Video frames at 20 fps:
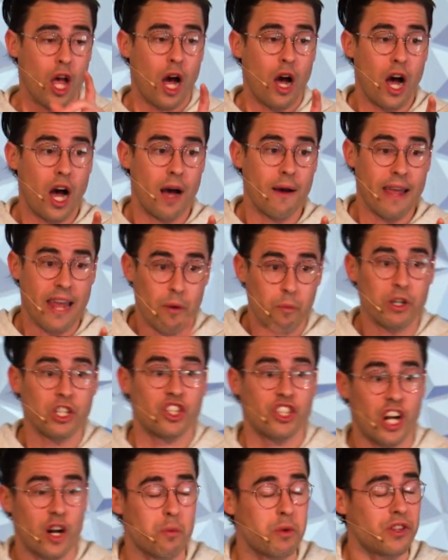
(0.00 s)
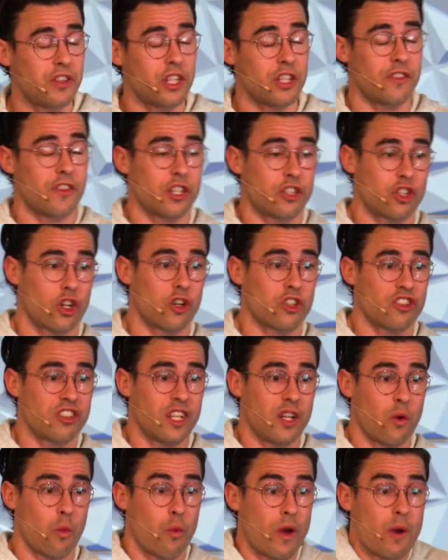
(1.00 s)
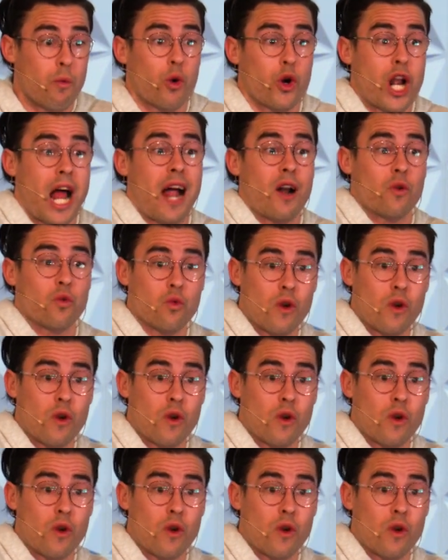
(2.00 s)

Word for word: Uh, and we shared with the, the church that we were not